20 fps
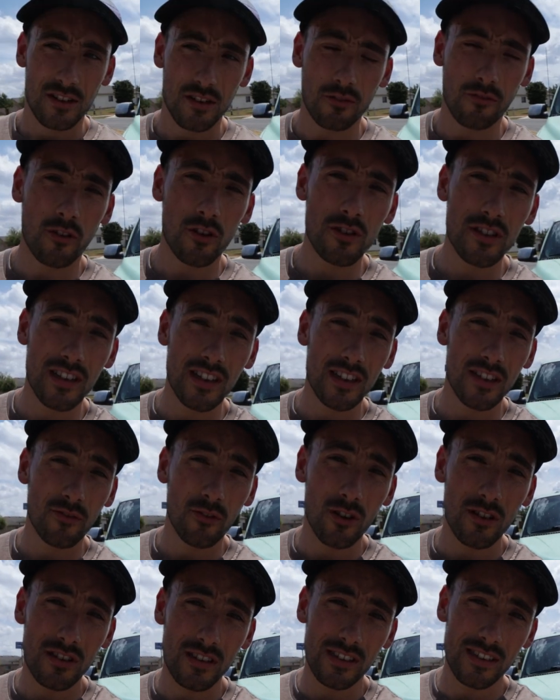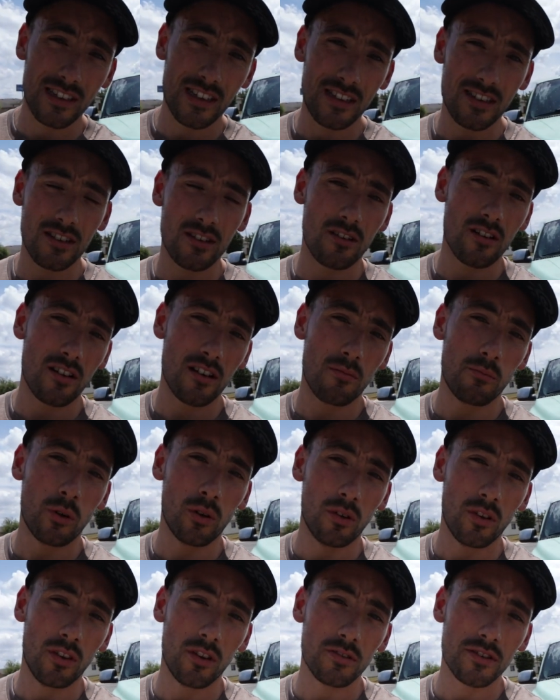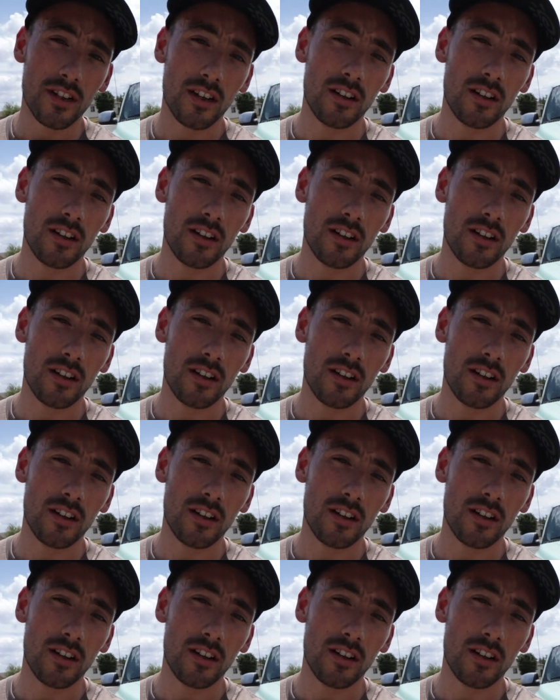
So first things first, let's get started on pulling those